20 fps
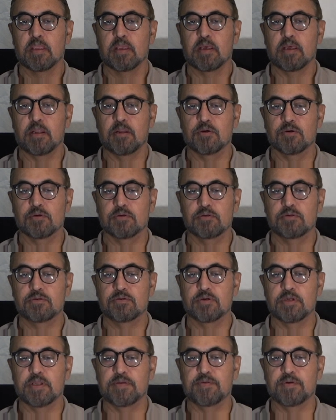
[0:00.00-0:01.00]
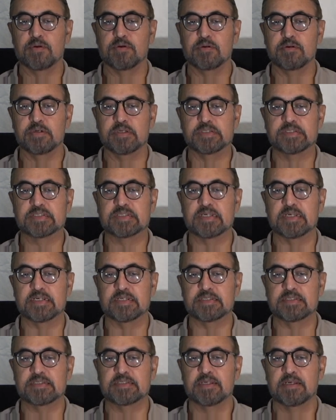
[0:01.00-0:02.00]
Hello, today we're going to
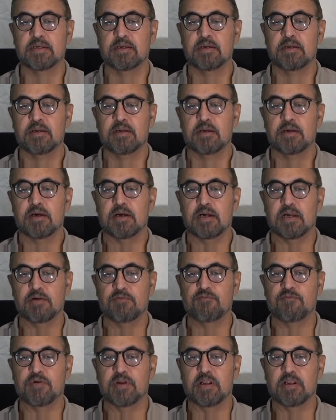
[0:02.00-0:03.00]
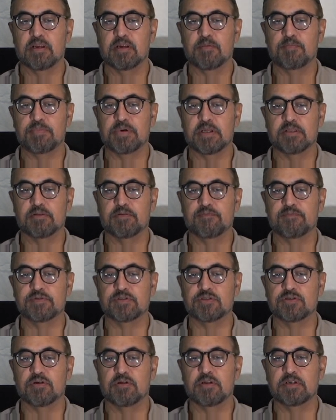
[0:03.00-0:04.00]
discuss heart failure
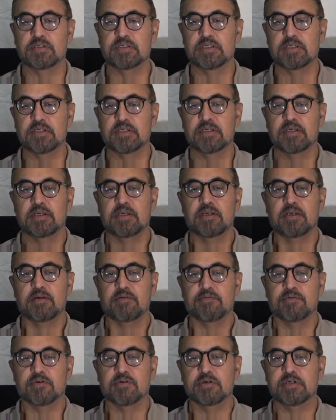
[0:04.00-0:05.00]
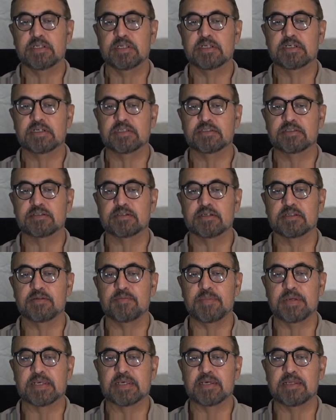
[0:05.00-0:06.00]
pathophysiology. We're going to deconstruct the
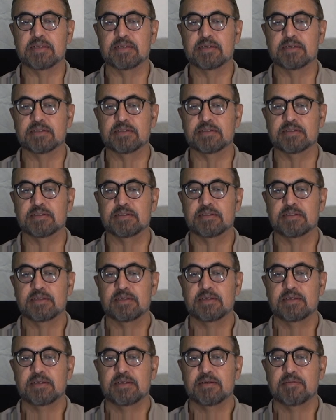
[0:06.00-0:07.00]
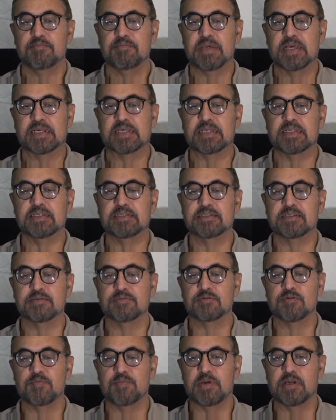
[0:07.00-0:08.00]
mechanical
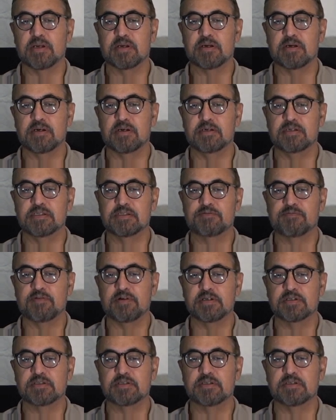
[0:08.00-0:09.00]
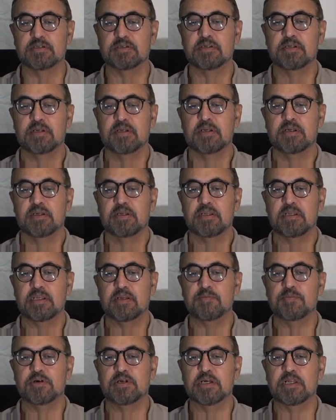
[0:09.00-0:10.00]
mechanisms of myocardial dysfunction,
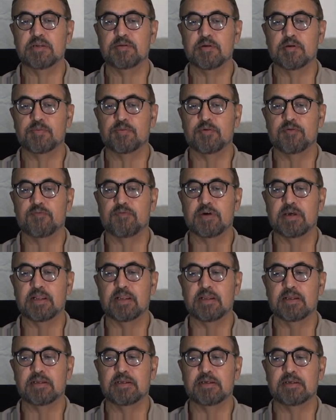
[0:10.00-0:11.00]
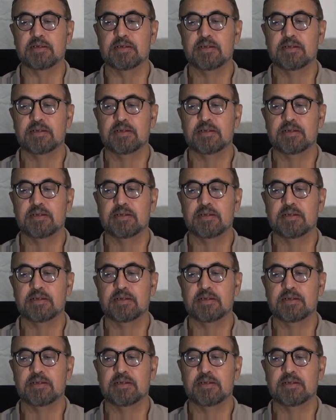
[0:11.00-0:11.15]
hemodynamic prophylactic